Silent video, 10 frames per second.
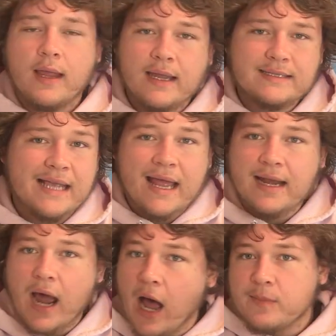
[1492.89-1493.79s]
Like I
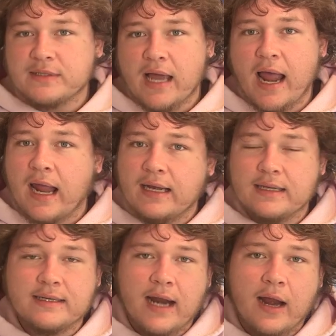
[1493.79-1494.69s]
said, upside
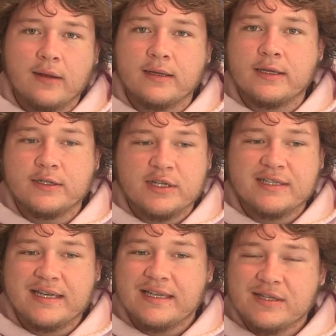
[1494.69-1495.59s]
entirely
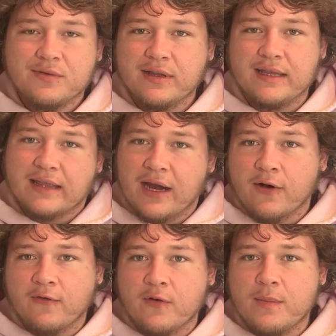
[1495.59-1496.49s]
just isn't really
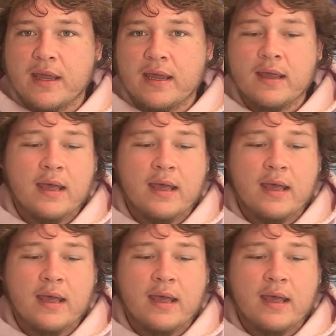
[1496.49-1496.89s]
there for me.